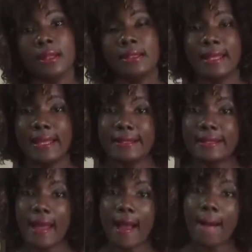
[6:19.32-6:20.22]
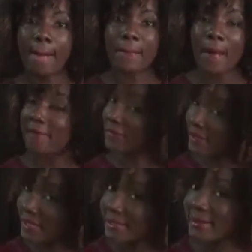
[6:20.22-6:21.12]
Then after
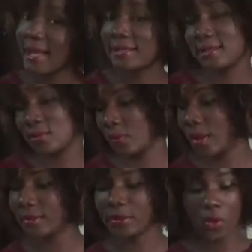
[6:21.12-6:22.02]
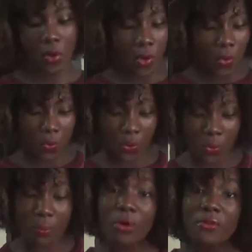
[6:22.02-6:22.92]
taking that, well,
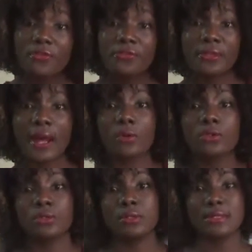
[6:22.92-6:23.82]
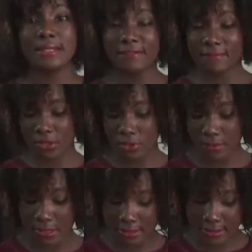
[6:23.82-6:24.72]
we'll move now to the sleeve
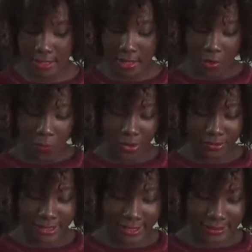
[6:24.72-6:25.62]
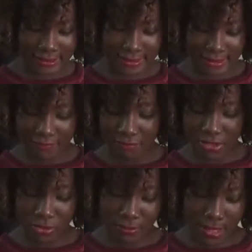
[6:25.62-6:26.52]
measurement. When you're taking the sleeve
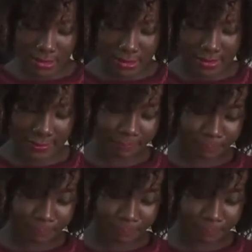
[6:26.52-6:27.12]
measurement,